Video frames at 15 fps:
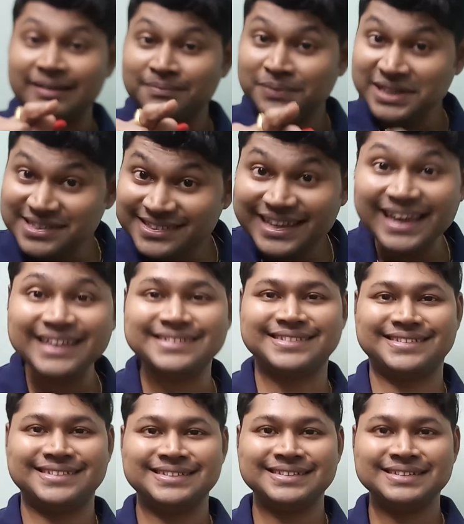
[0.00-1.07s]
Please
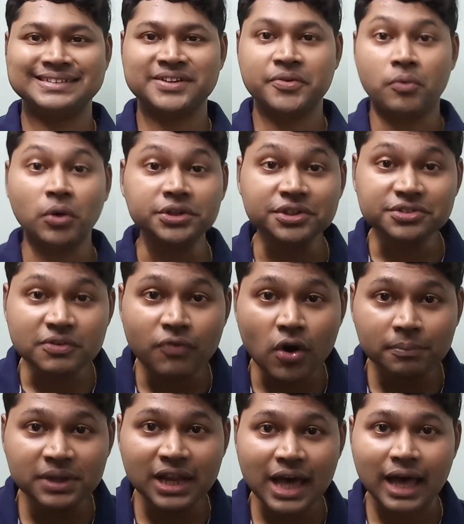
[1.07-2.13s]
guess. What is the
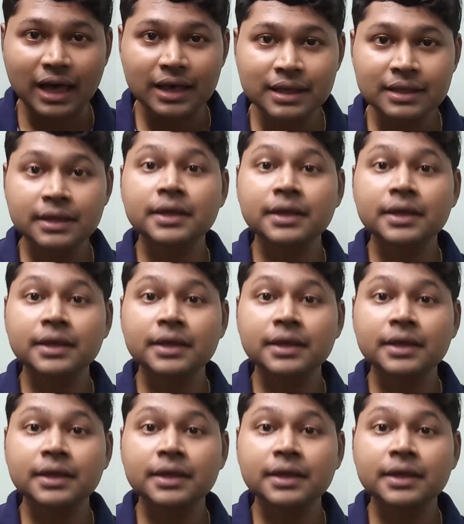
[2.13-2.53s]
formula?